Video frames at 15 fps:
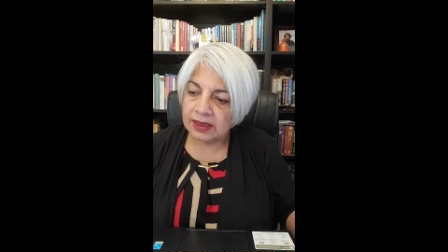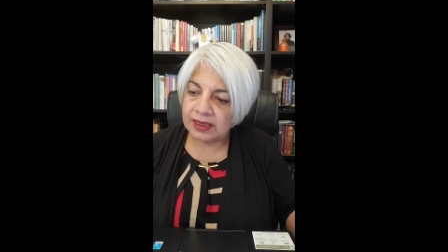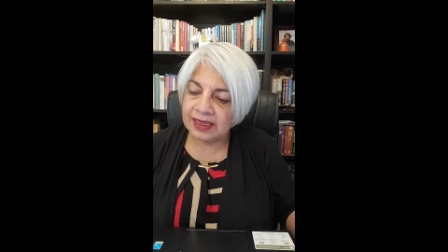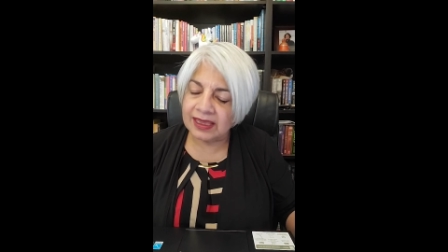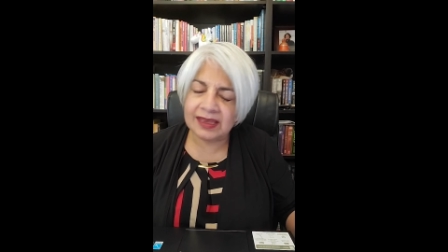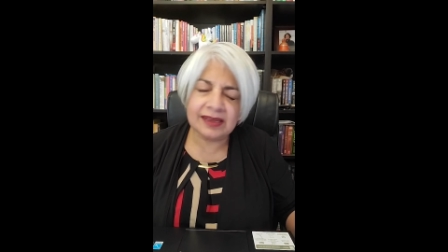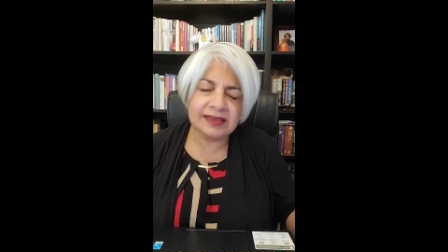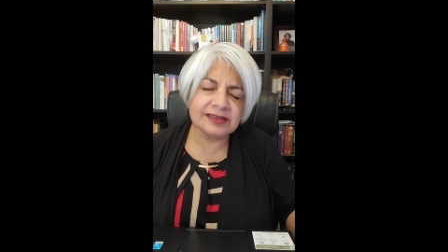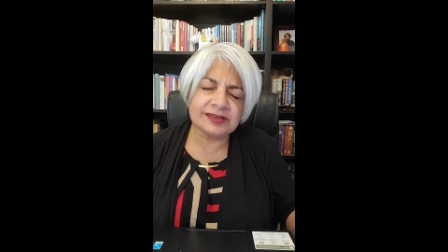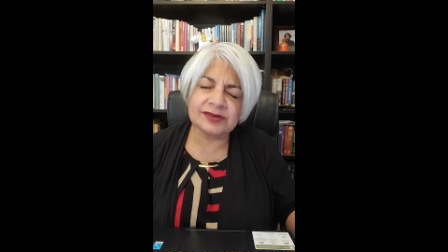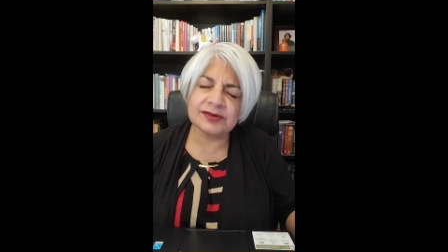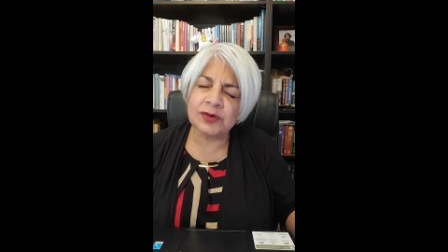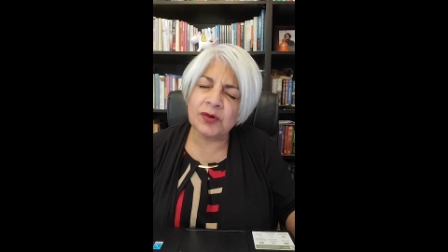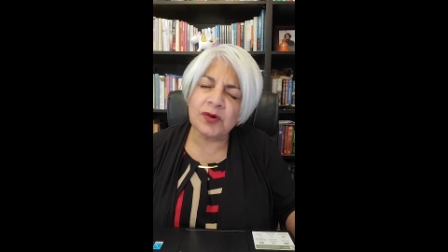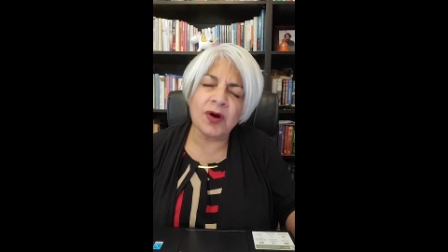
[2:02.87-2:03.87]
It is
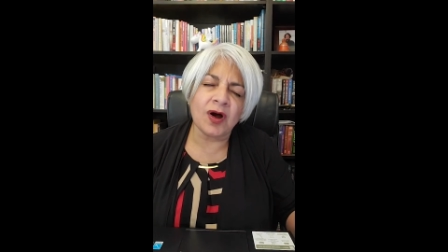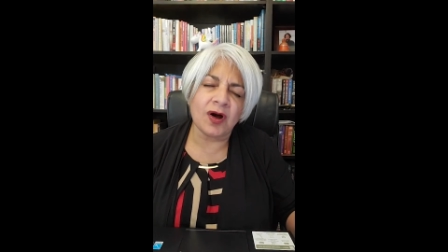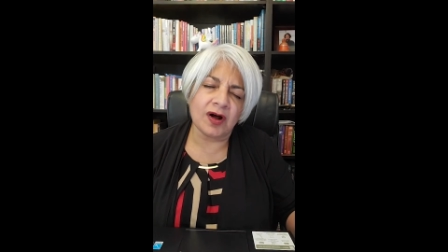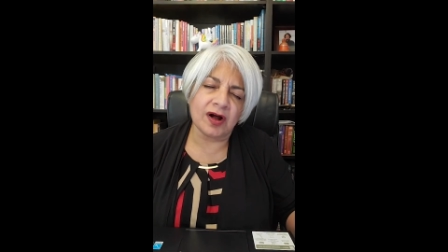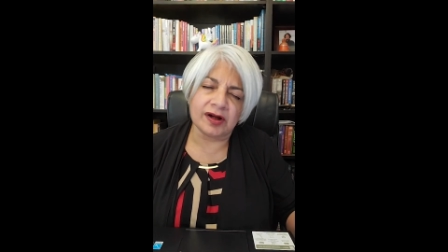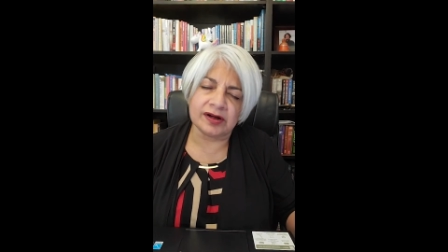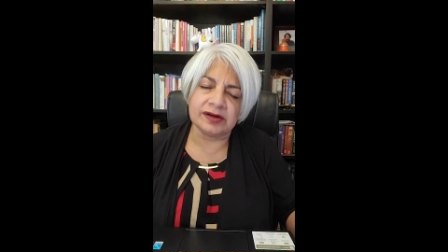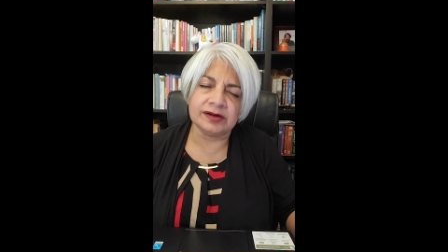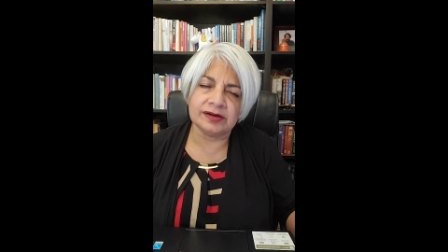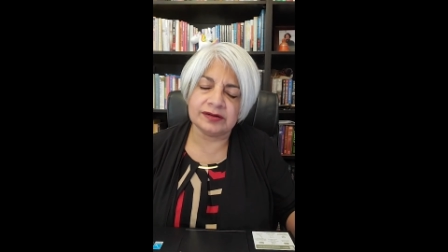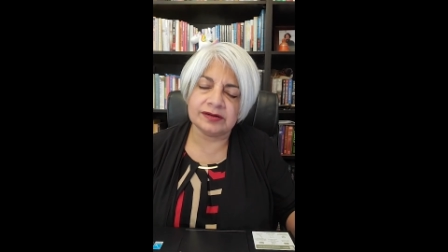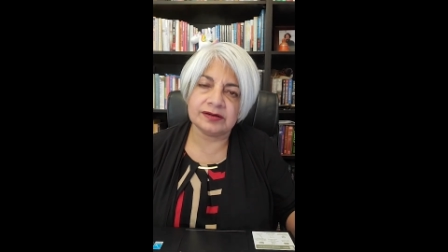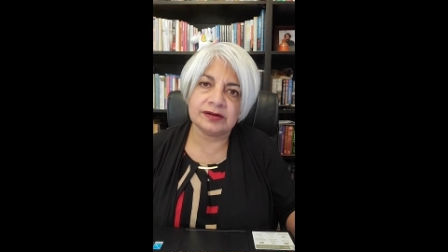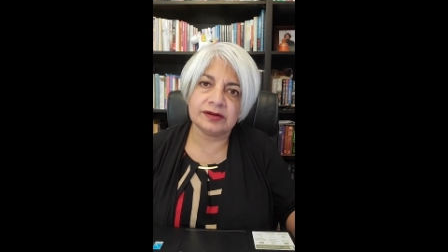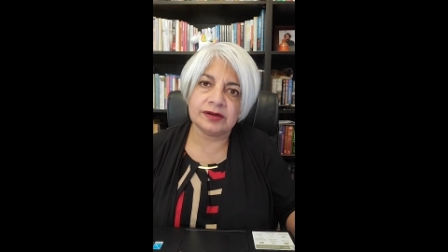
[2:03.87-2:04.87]
so hard
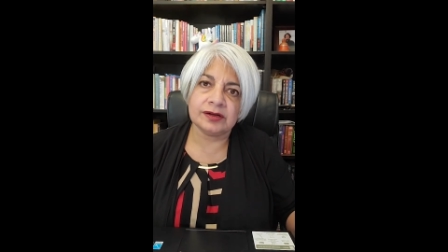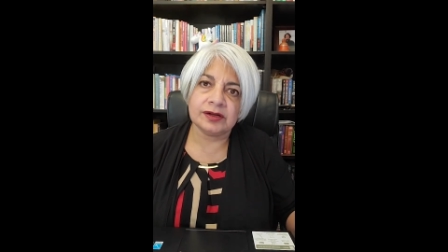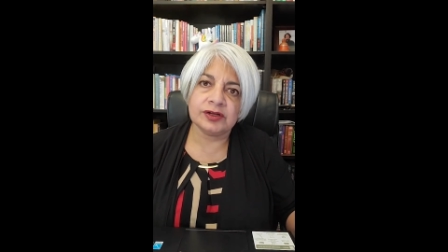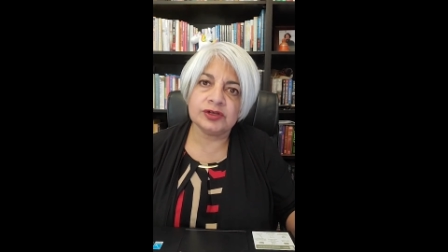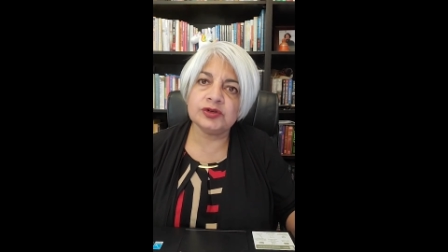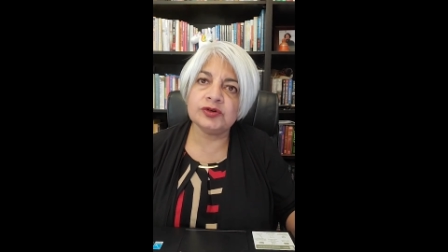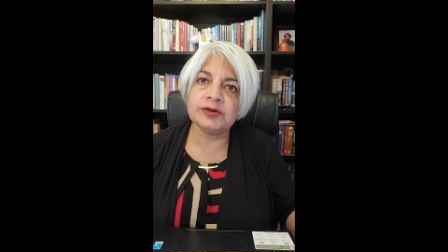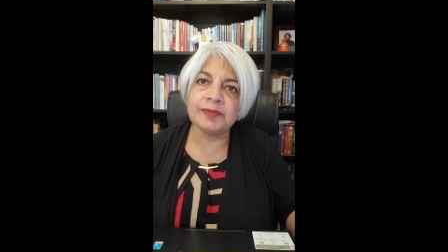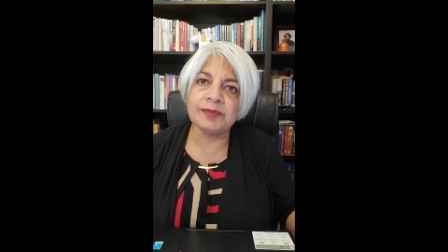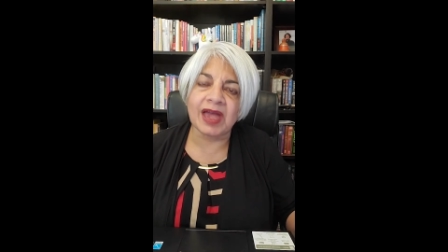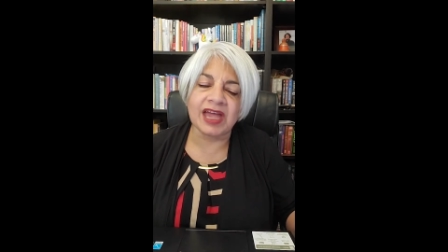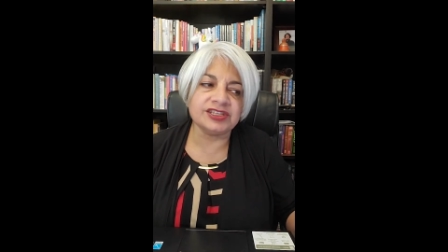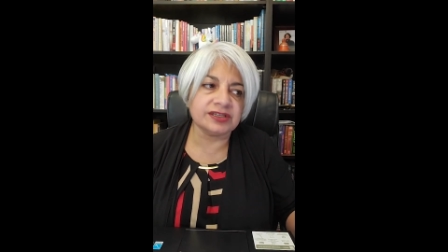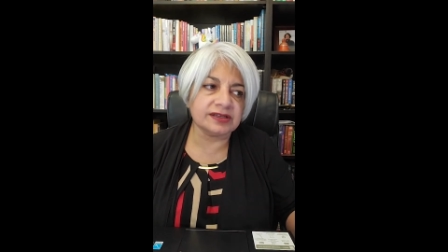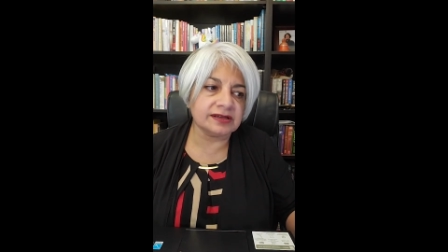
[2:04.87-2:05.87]
to
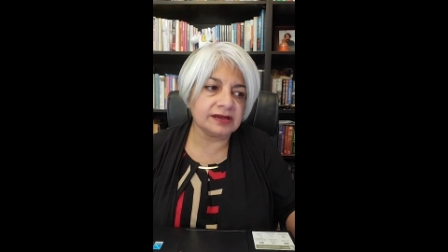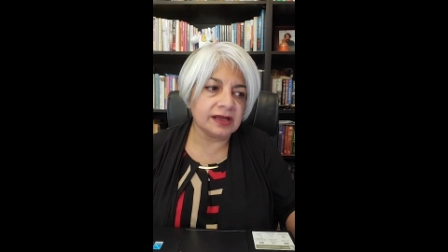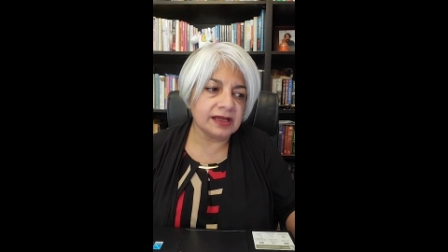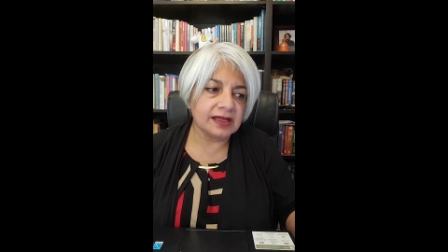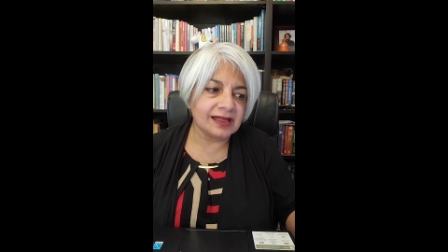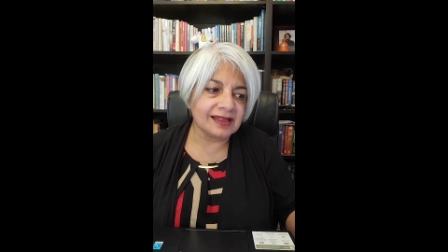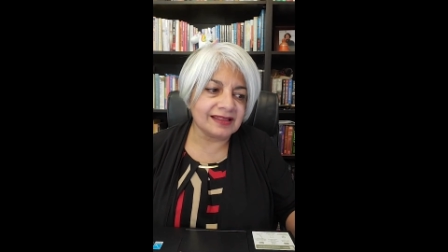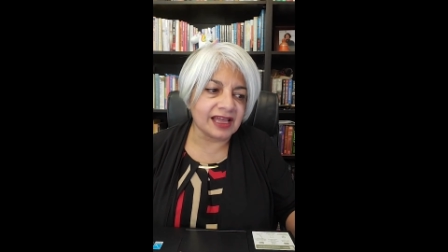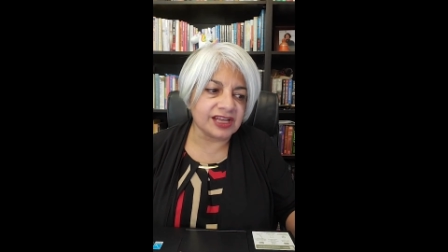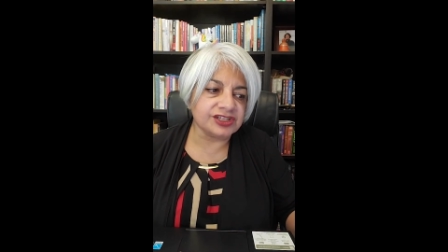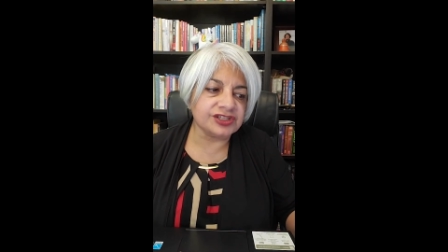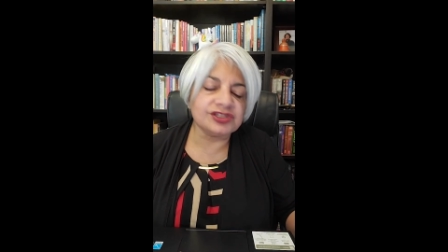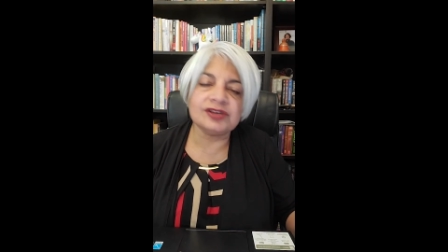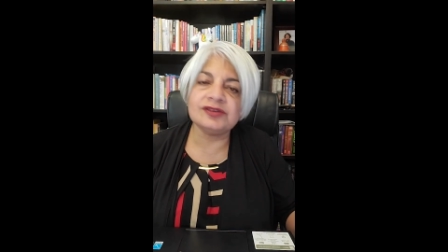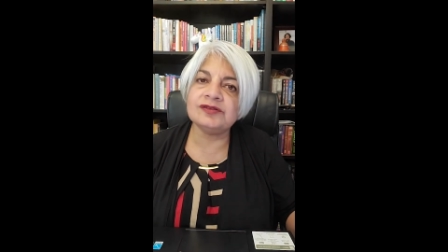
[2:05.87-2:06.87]
imagine that
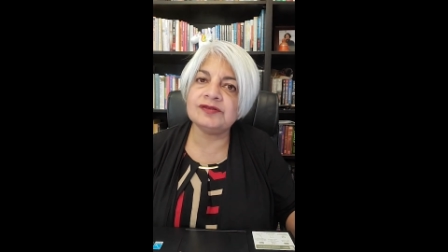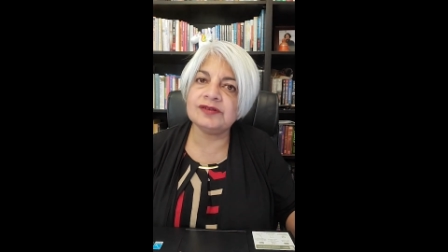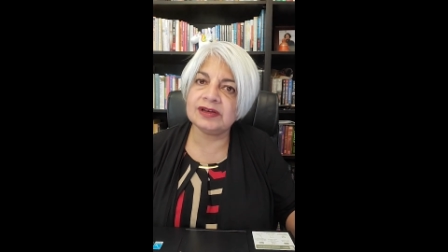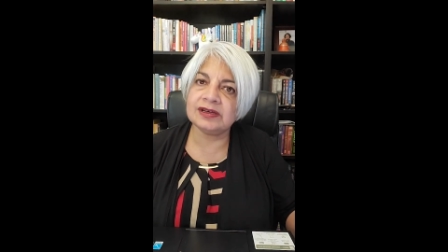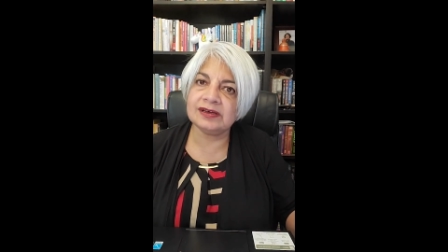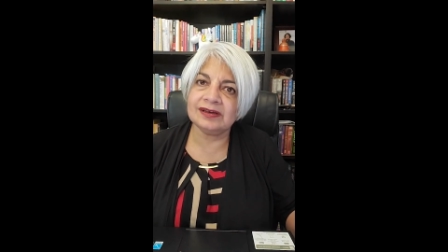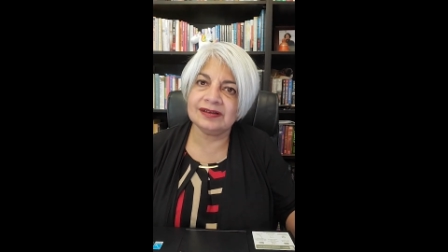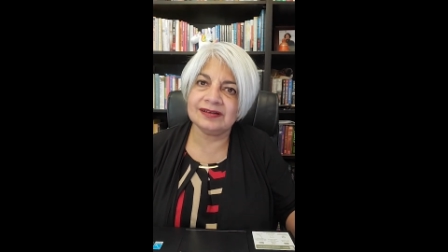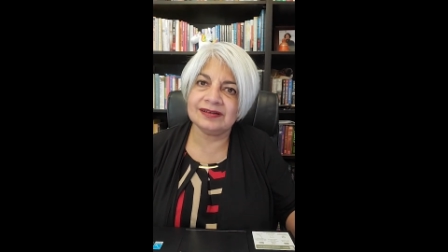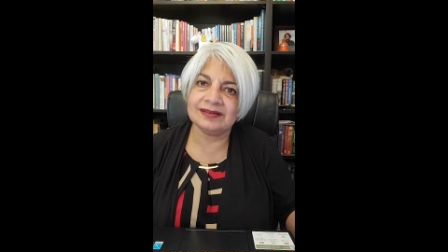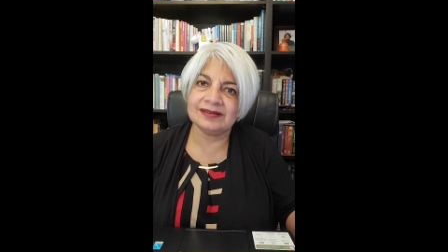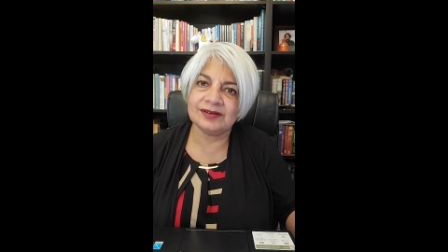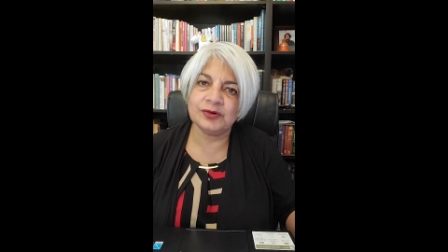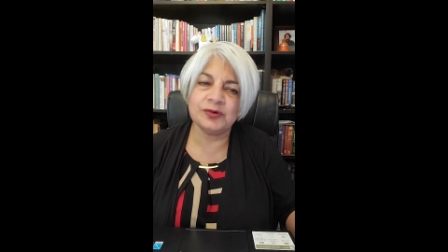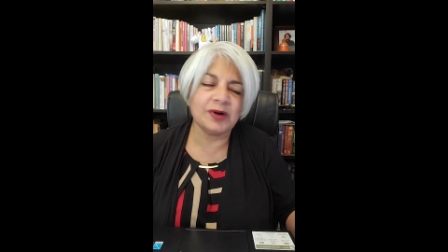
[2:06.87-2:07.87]
children
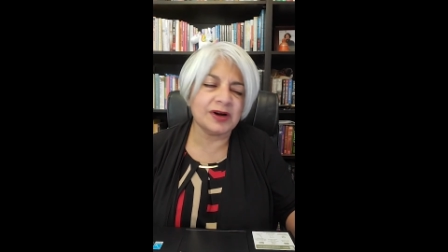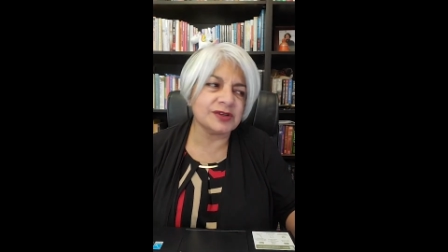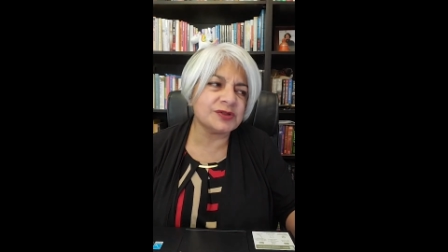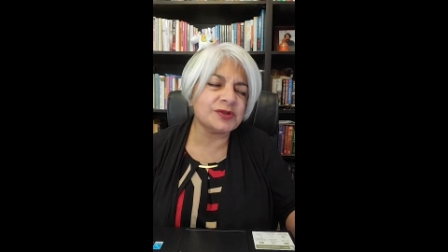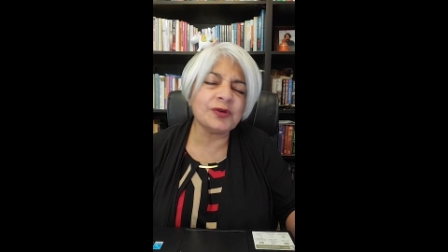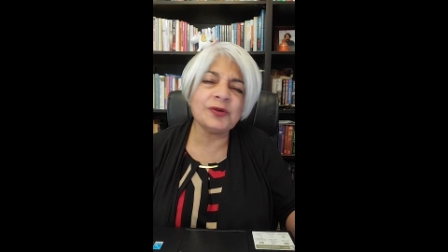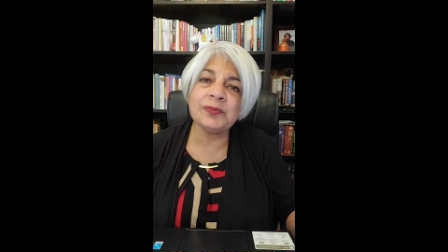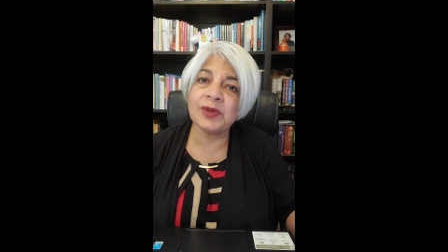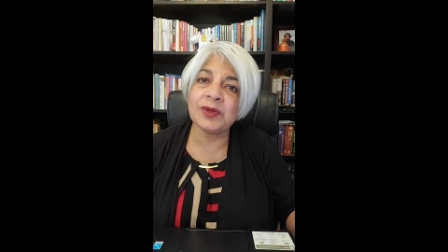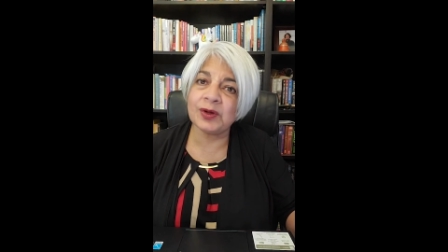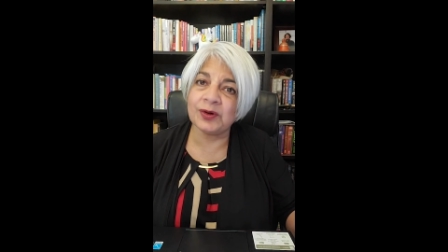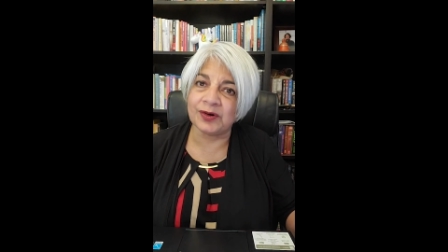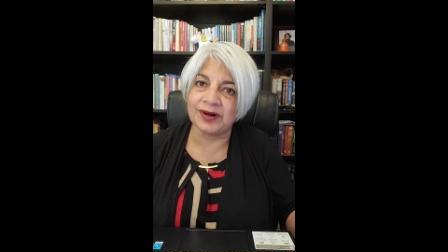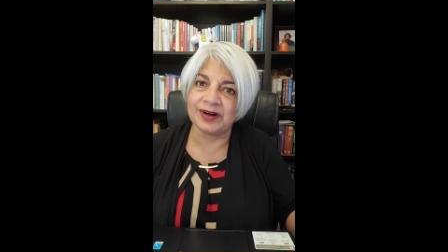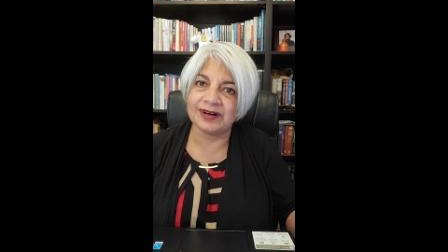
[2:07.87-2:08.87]
who are so
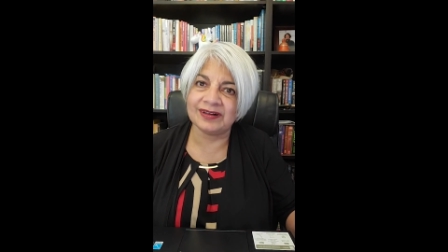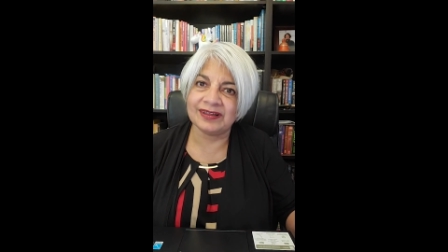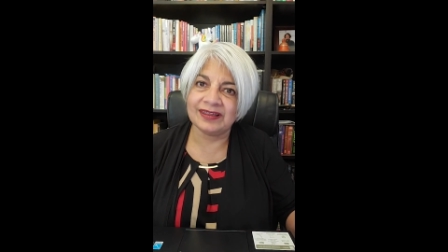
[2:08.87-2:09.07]
pure